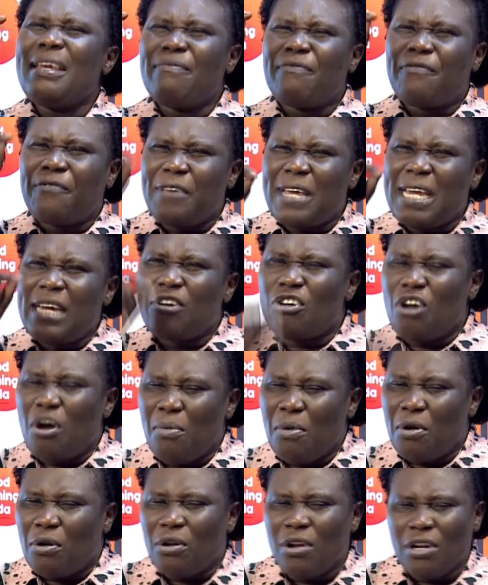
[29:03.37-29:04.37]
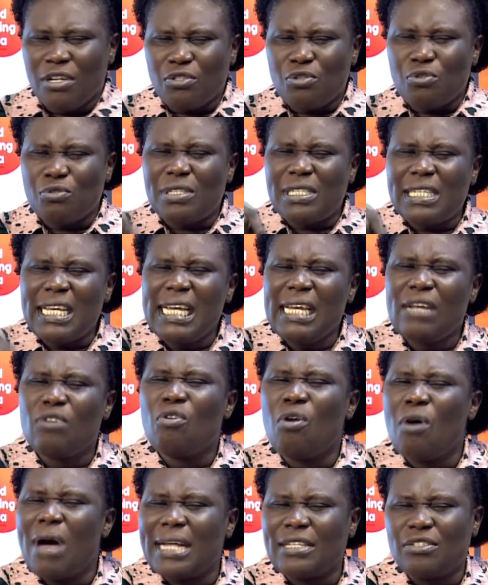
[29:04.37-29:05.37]
feel normal to still
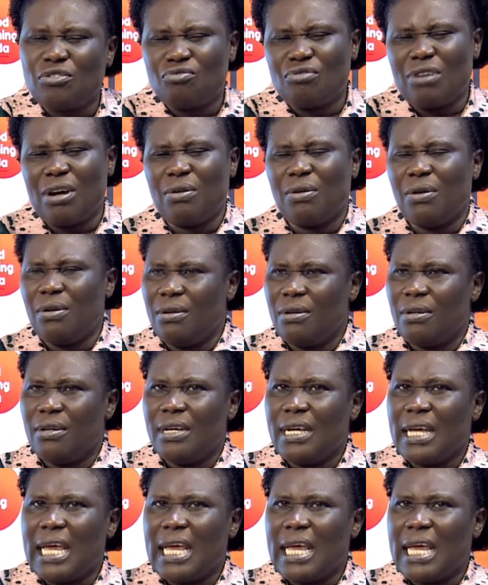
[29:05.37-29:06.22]
go and struggle?